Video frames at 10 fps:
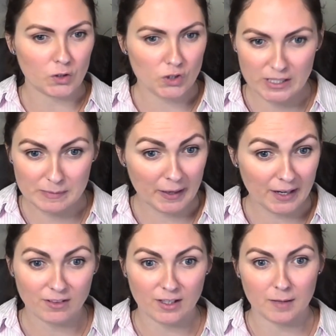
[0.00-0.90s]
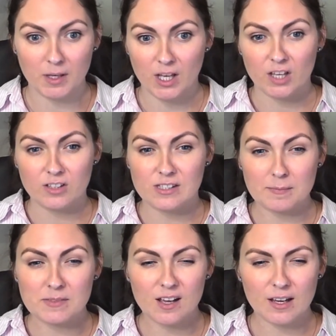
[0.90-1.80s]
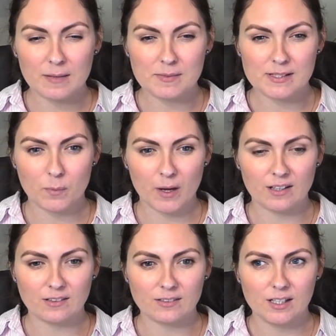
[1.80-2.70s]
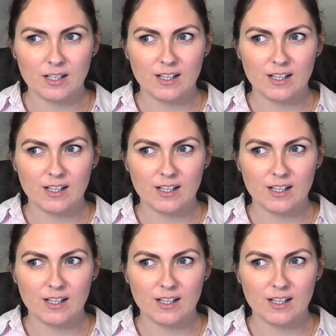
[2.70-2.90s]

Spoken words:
trying to parent them. Sometimes as well,